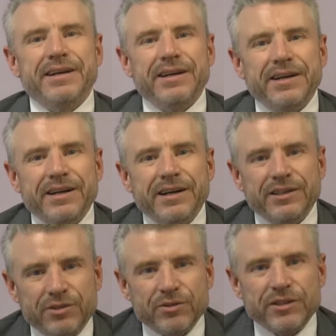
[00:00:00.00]

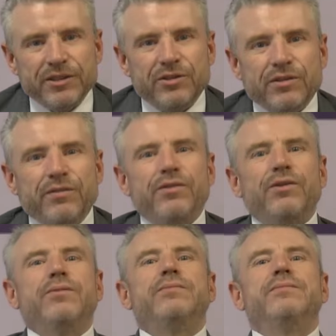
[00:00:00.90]
And two things you can
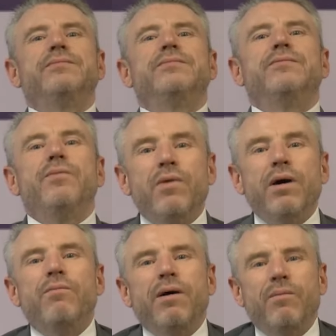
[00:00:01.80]
feel. Then
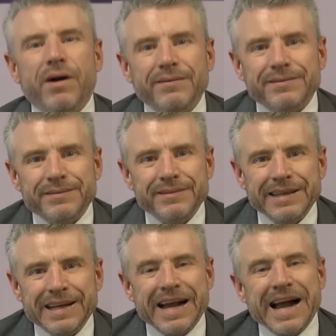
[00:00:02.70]
111.
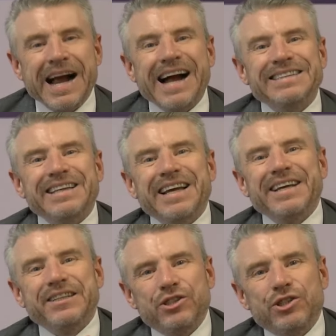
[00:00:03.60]
And
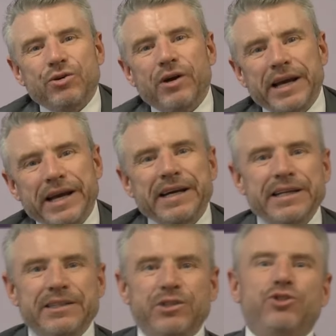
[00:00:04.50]
enjoy
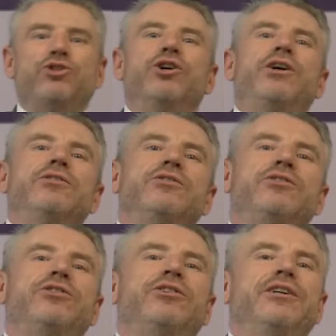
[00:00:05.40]
the
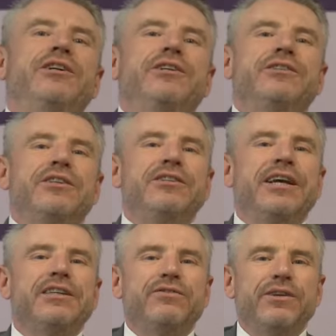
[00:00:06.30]
trance. The
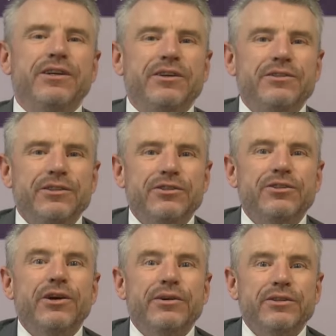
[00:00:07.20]
next video in this
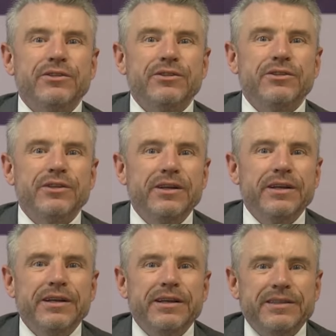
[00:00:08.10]
series
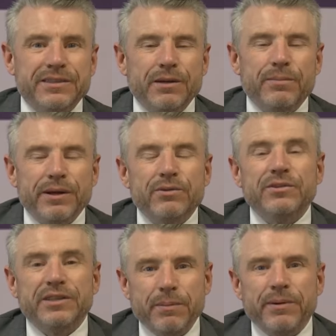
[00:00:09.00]
is going to be
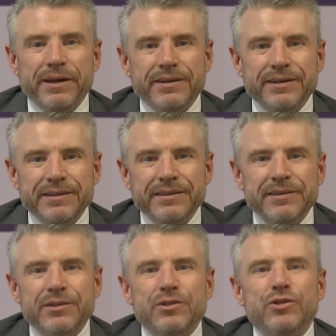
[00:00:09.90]
on deepening
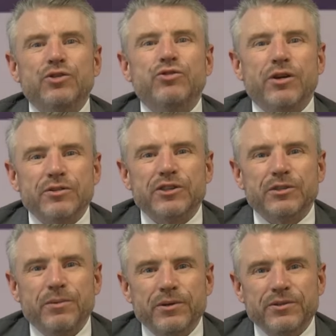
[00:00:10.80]
trance
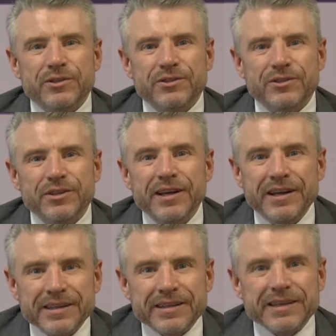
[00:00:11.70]
experiences.
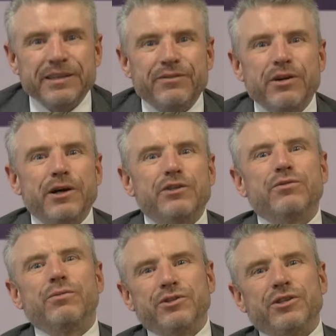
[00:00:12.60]
Thank you very much
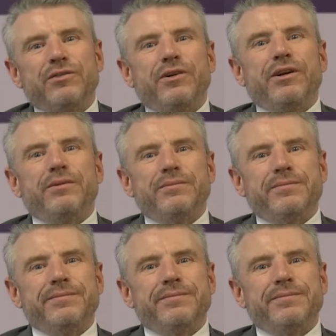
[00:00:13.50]
for watching this video.